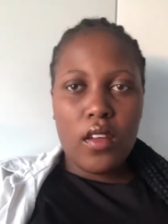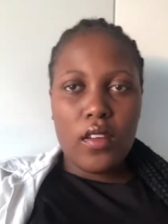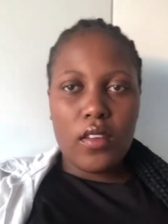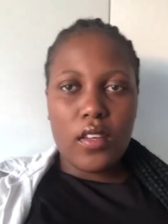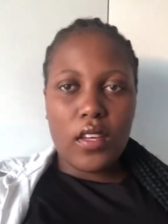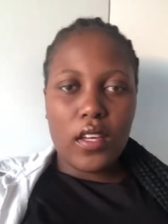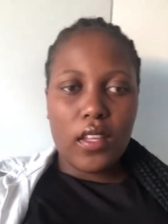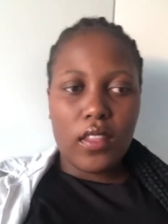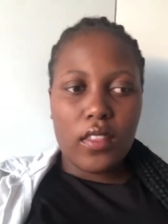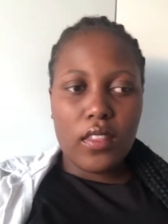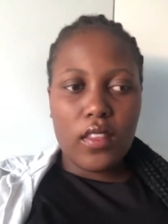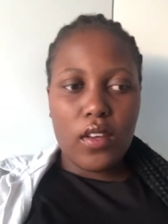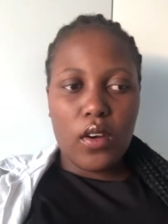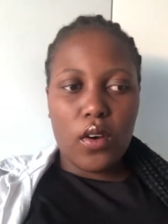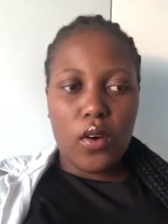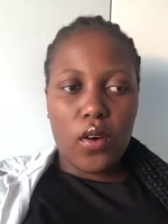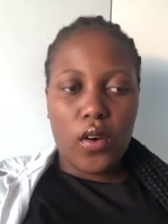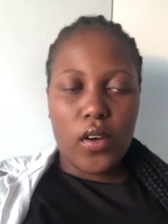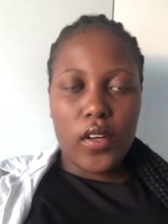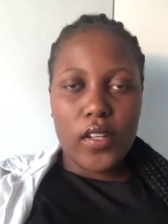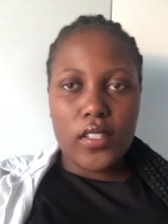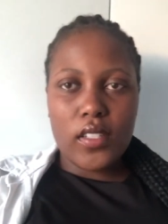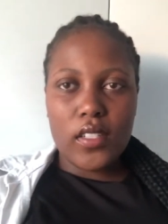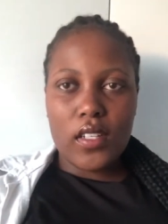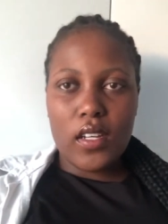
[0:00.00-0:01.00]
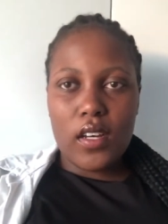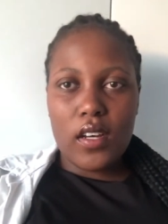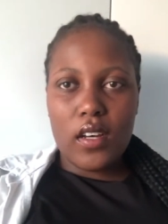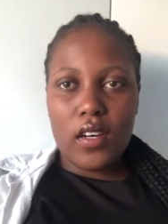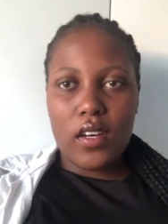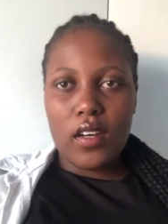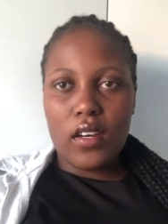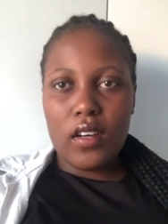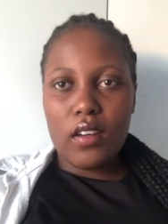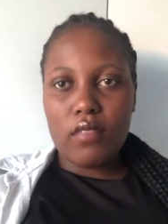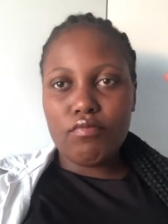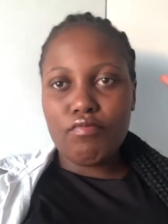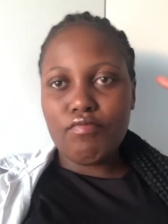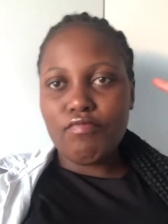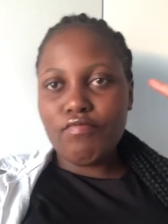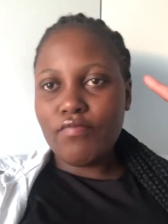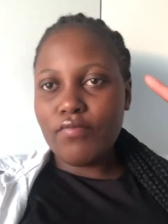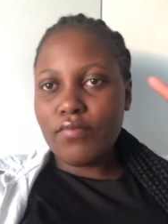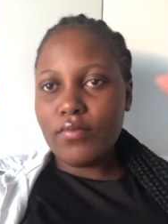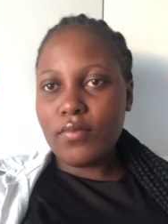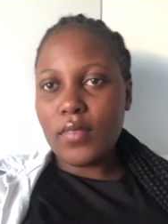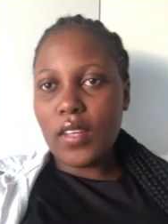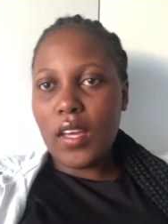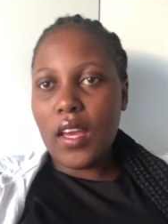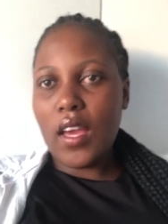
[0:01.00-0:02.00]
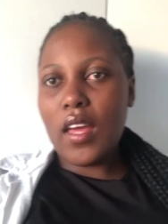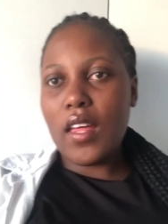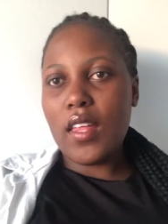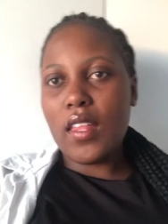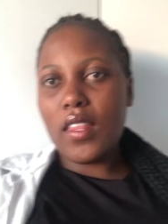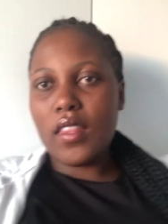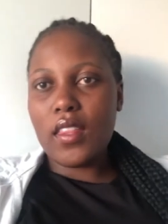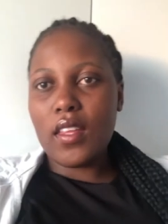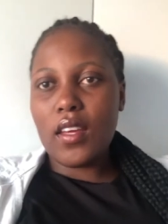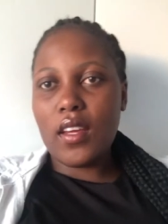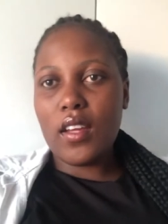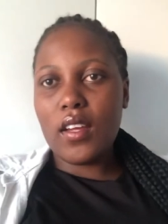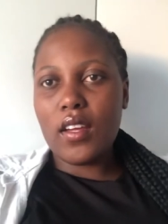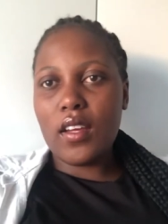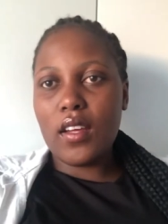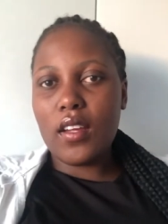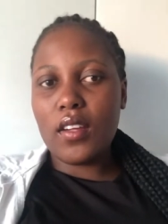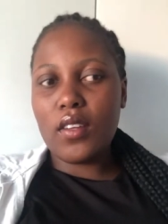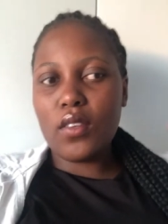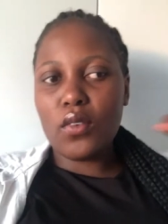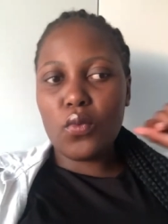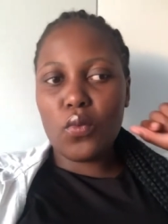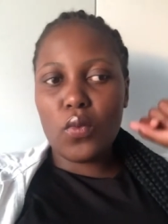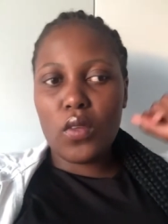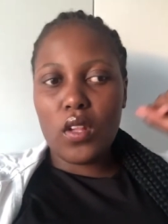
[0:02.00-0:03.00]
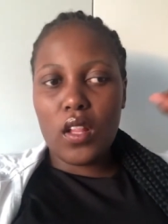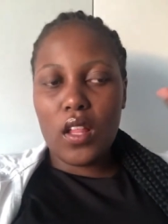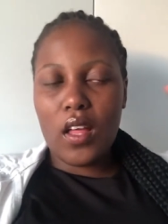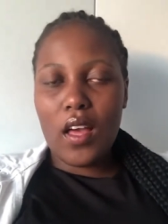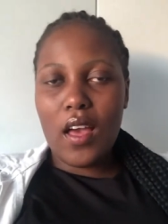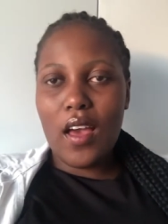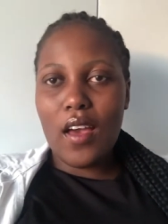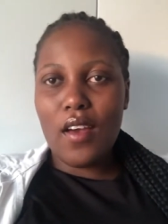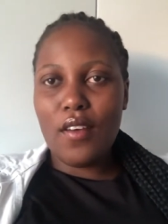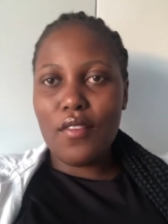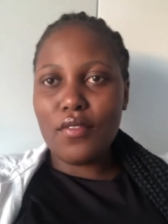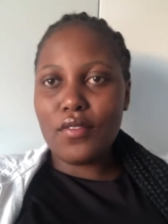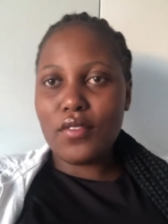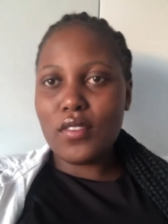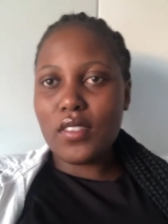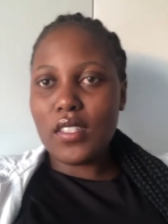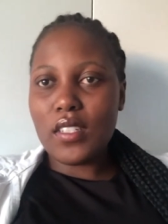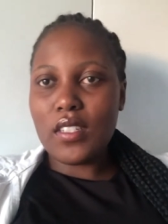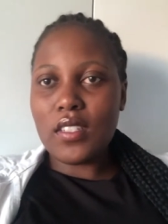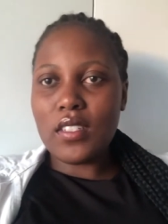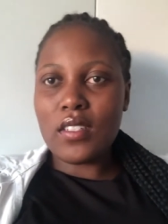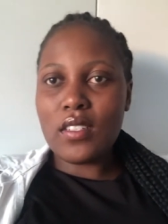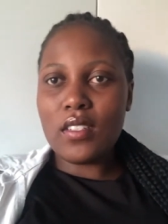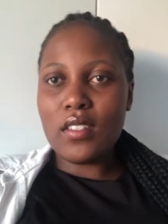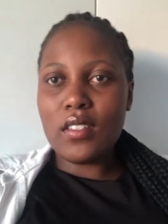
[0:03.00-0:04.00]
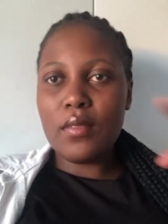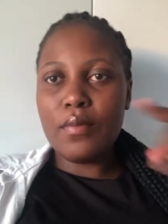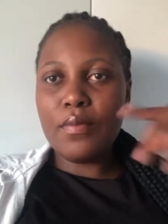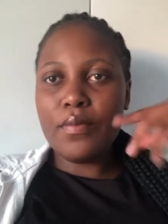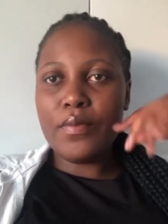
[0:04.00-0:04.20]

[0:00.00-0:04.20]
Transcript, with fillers: get the order and then we'll have dinner